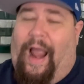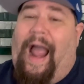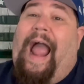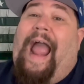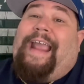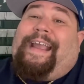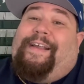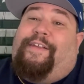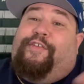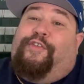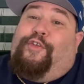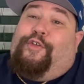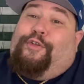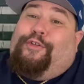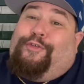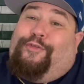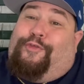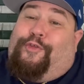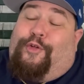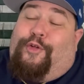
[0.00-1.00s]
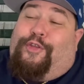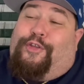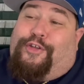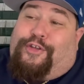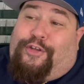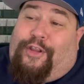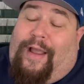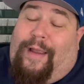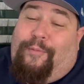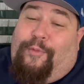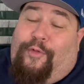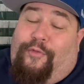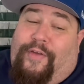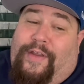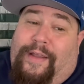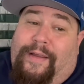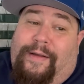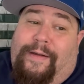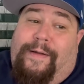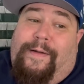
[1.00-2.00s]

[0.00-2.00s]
I consider it a 4th of July movie.